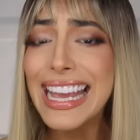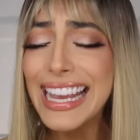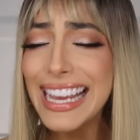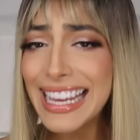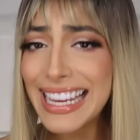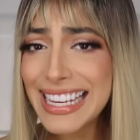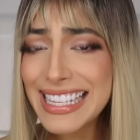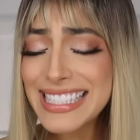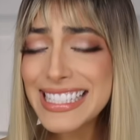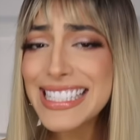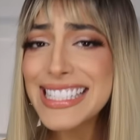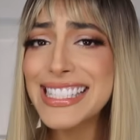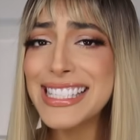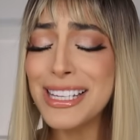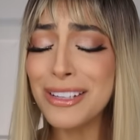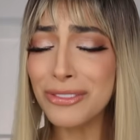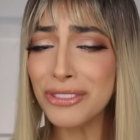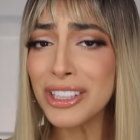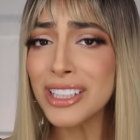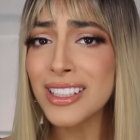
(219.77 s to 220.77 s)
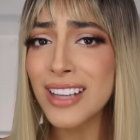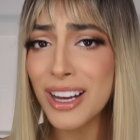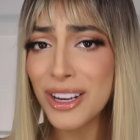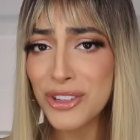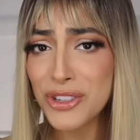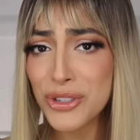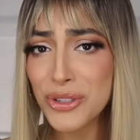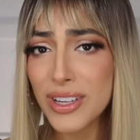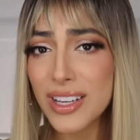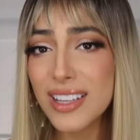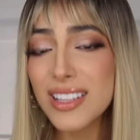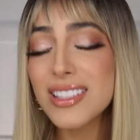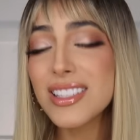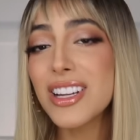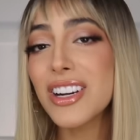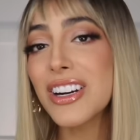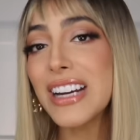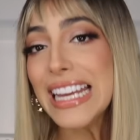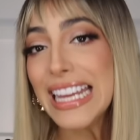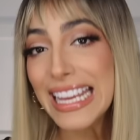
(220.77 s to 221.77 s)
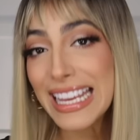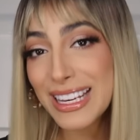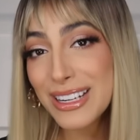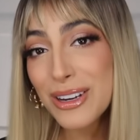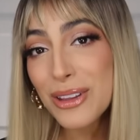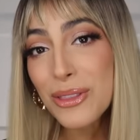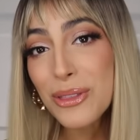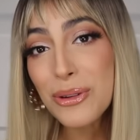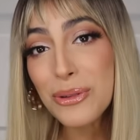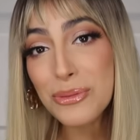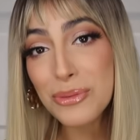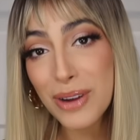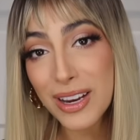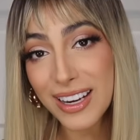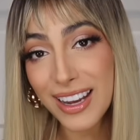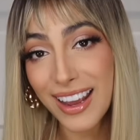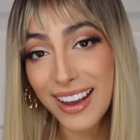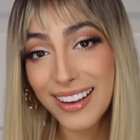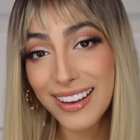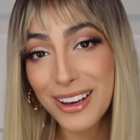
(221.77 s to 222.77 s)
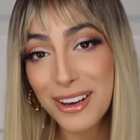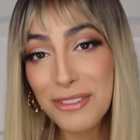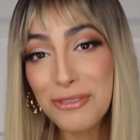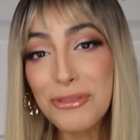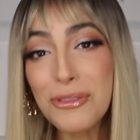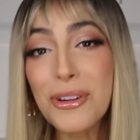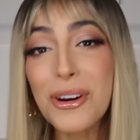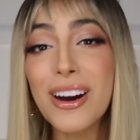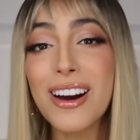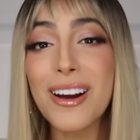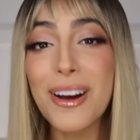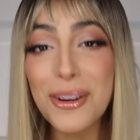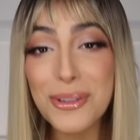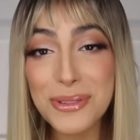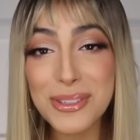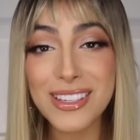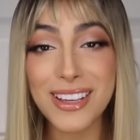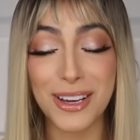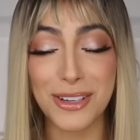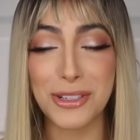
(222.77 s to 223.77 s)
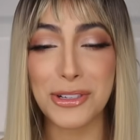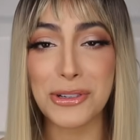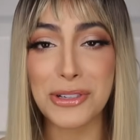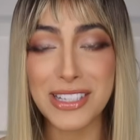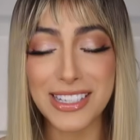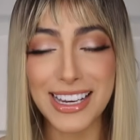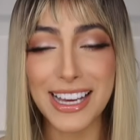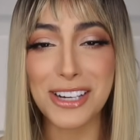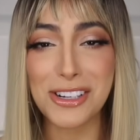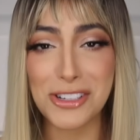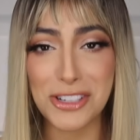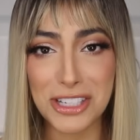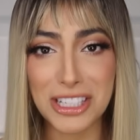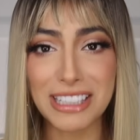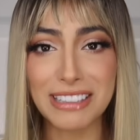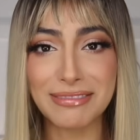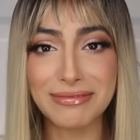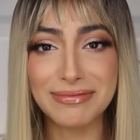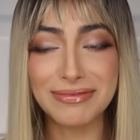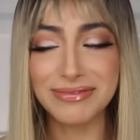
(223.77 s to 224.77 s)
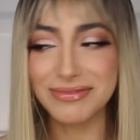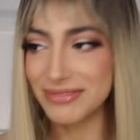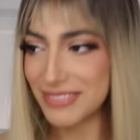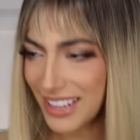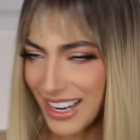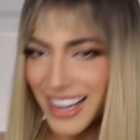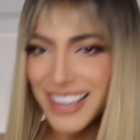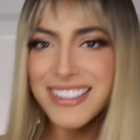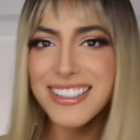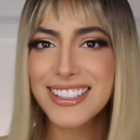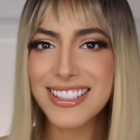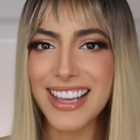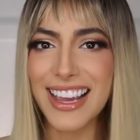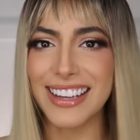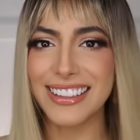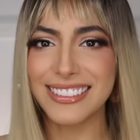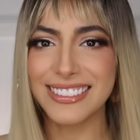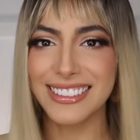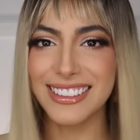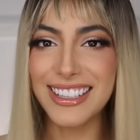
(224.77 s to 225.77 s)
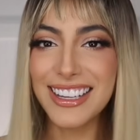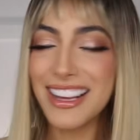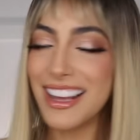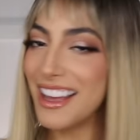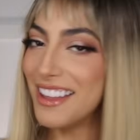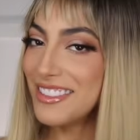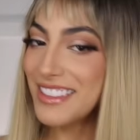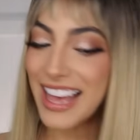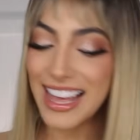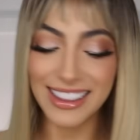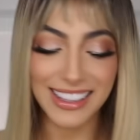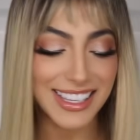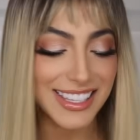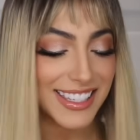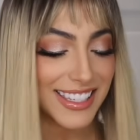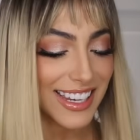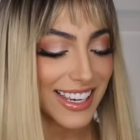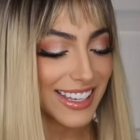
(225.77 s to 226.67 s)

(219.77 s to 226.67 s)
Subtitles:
8 different countries that are in the running for host country next year. Insane. And that list